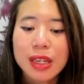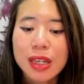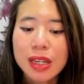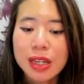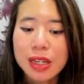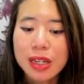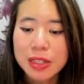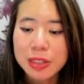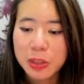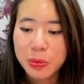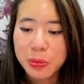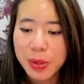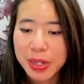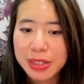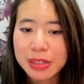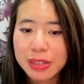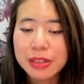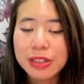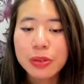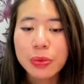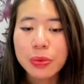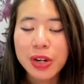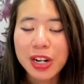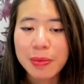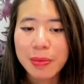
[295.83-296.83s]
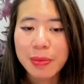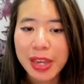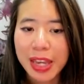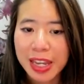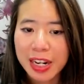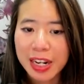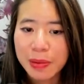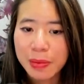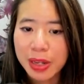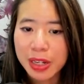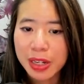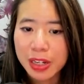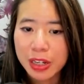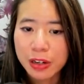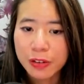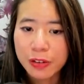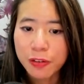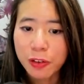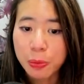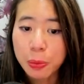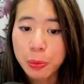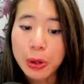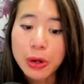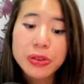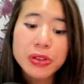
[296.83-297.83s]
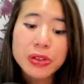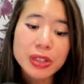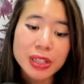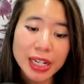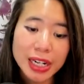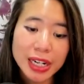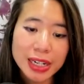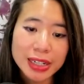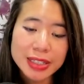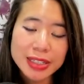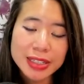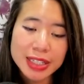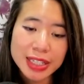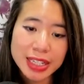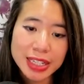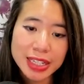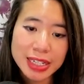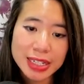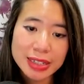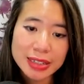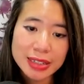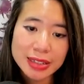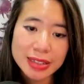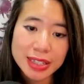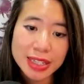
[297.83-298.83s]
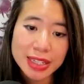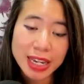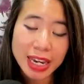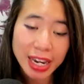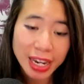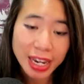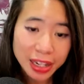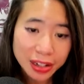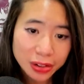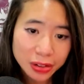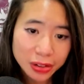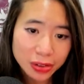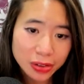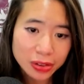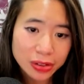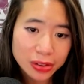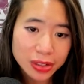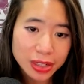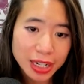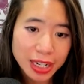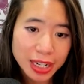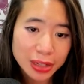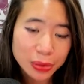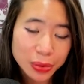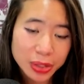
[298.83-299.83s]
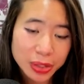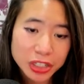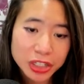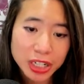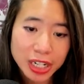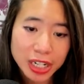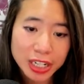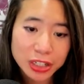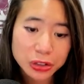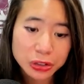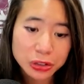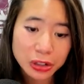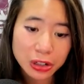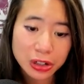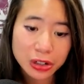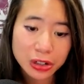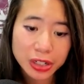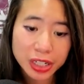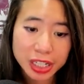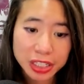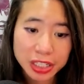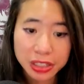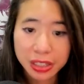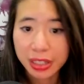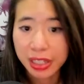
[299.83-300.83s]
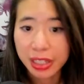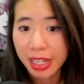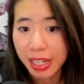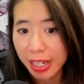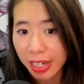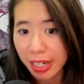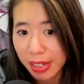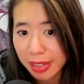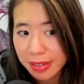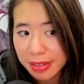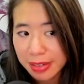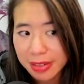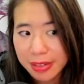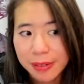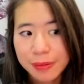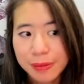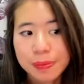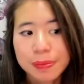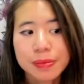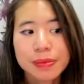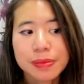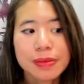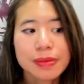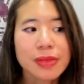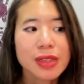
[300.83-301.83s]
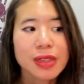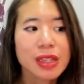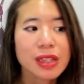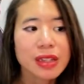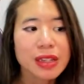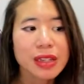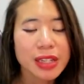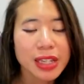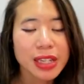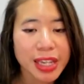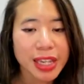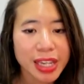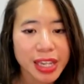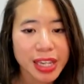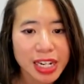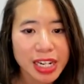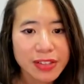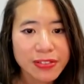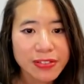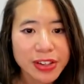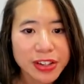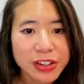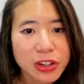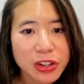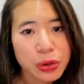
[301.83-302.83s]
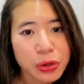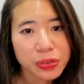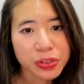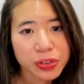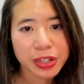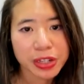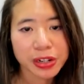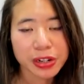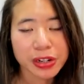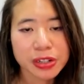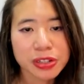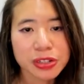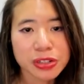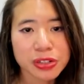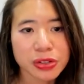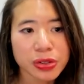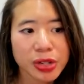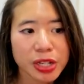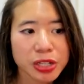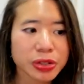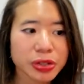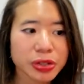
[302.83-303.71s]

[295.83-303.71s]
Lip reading: So basically what I'm animating for both clocks is the angle at which I draw each of the hands. And if I go over here to Android